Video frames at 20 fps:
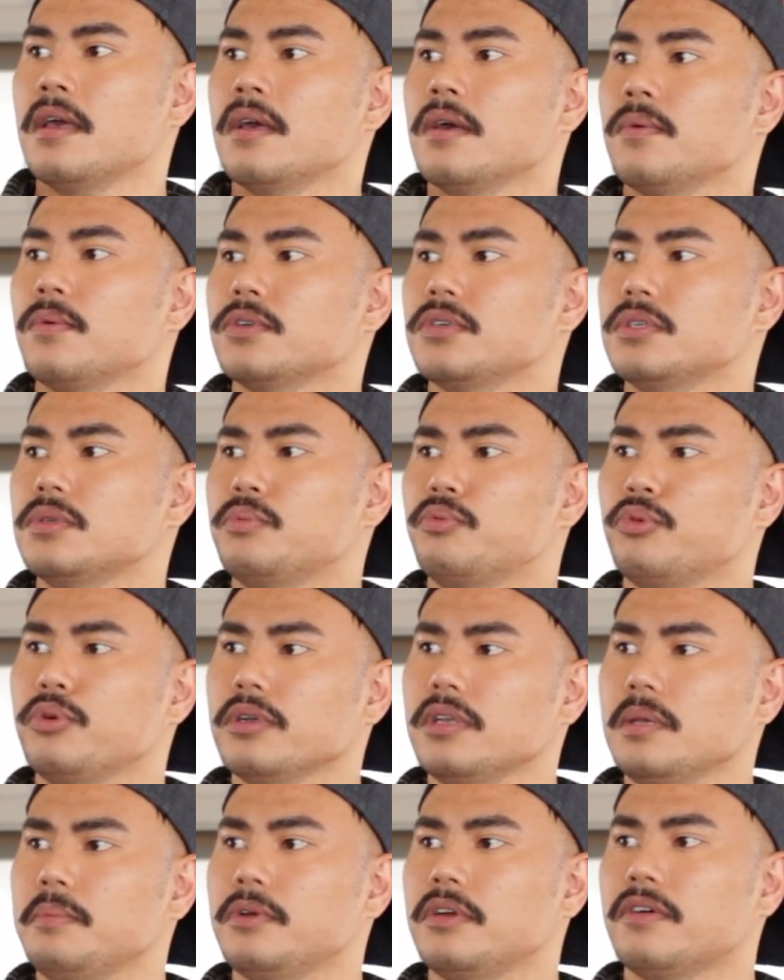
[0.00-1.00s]
which is
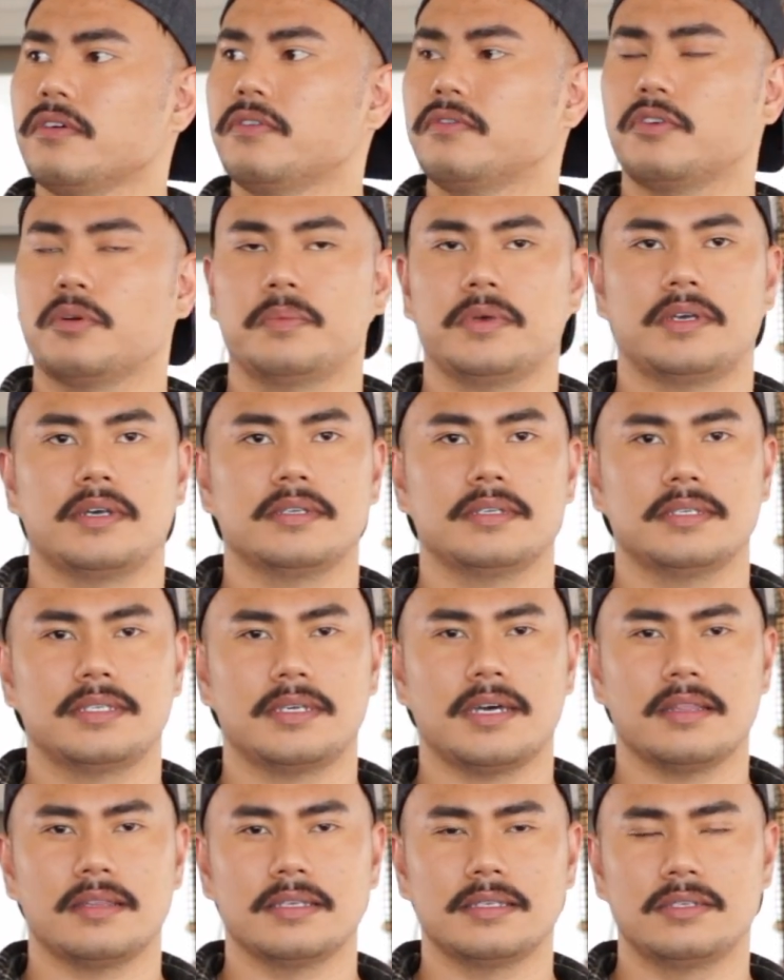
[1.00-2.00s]
really beautiful because it's
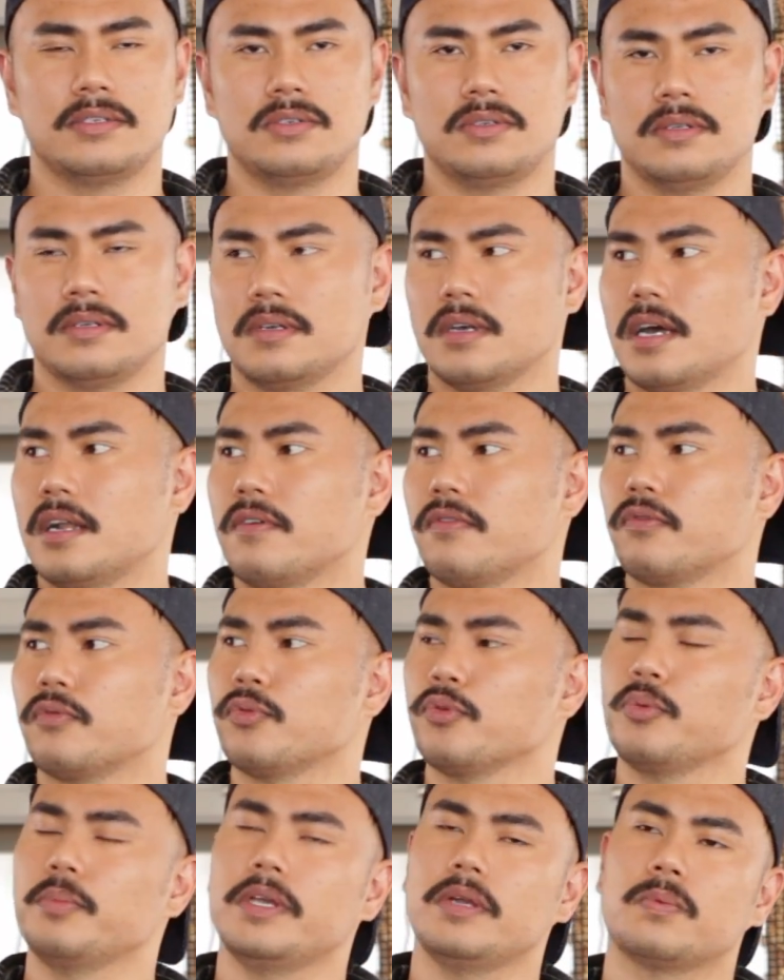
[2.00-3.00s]
got this kind of
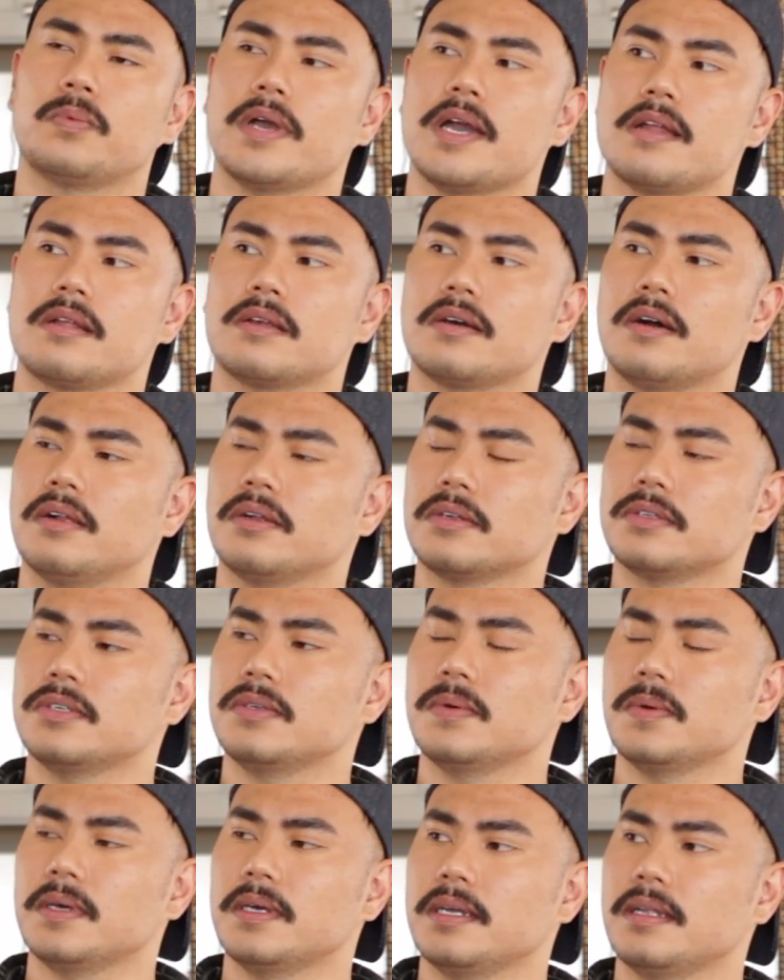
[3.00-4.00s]
ruby red color
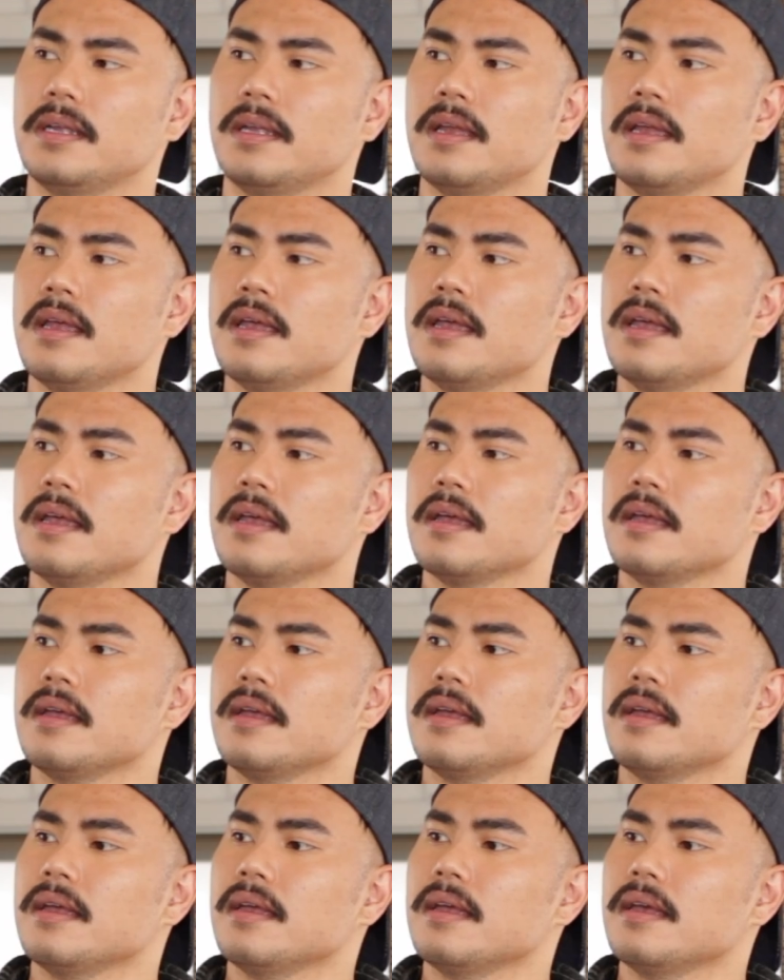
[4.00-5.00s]
to it,
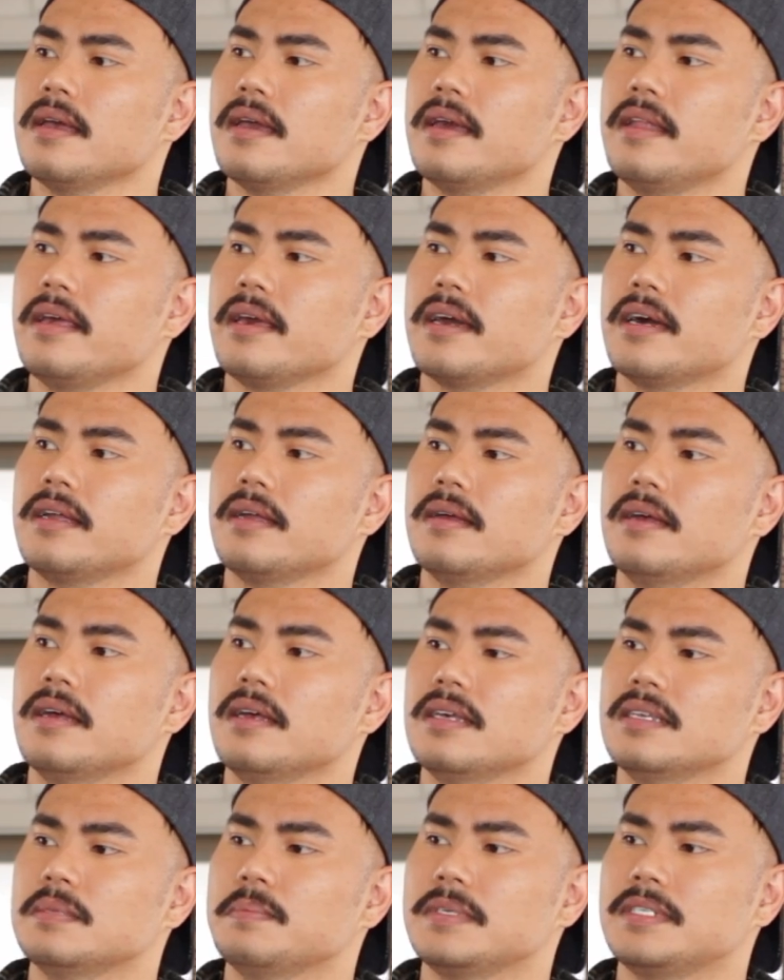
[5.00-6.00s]
and it kind of
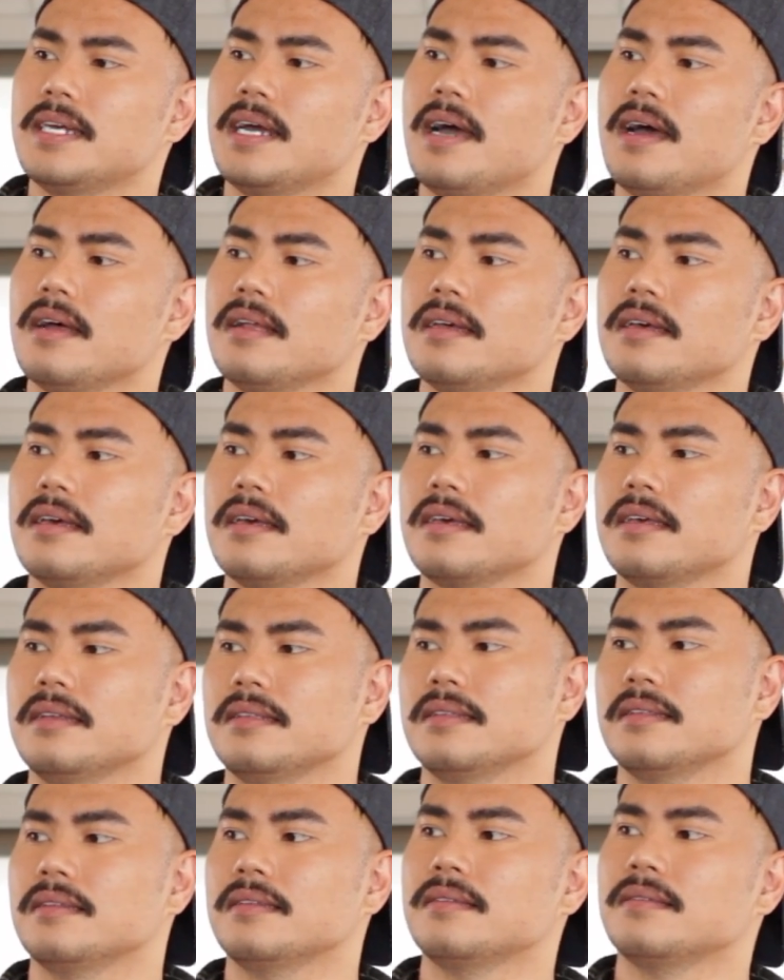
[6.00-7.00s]
is metallic
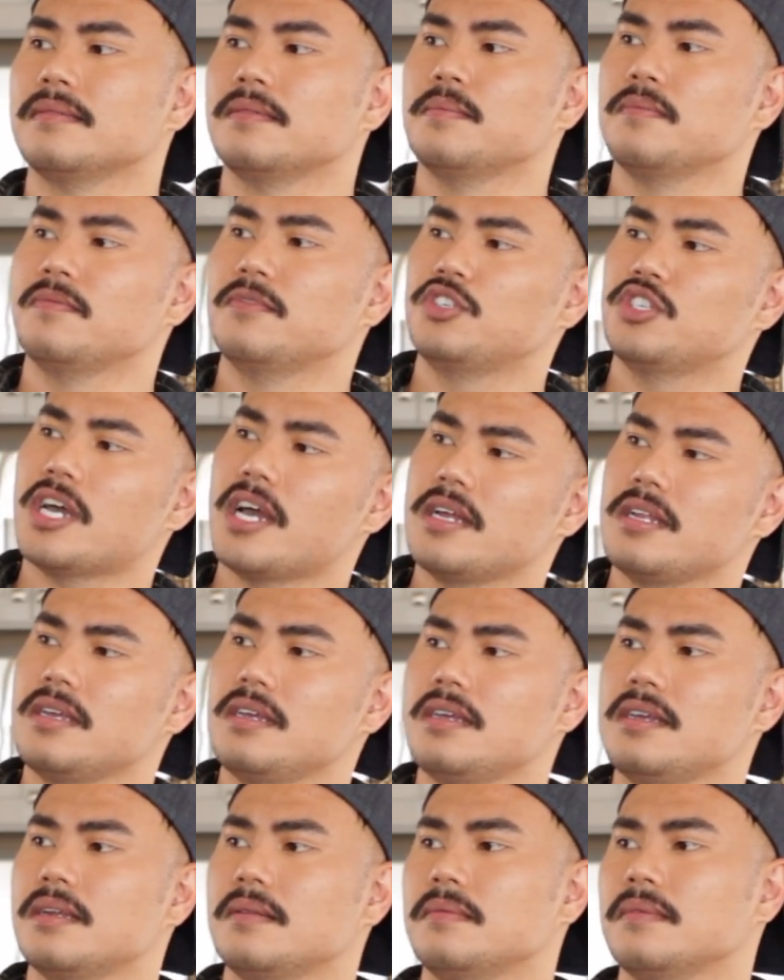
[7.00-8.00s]
and
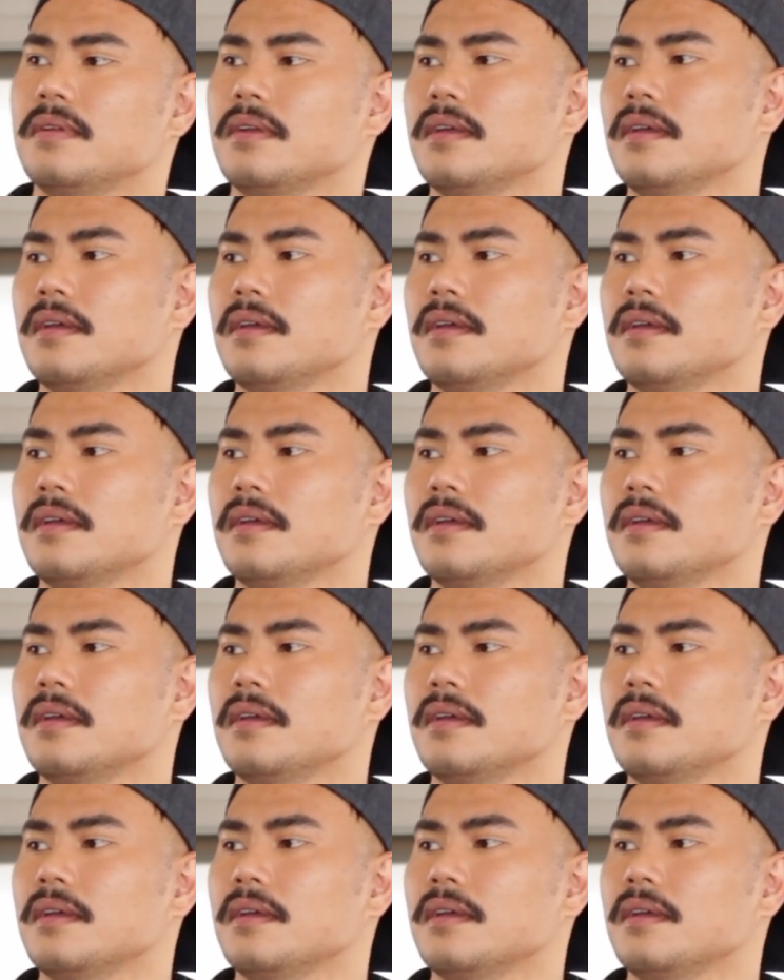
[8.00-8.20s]
shiny and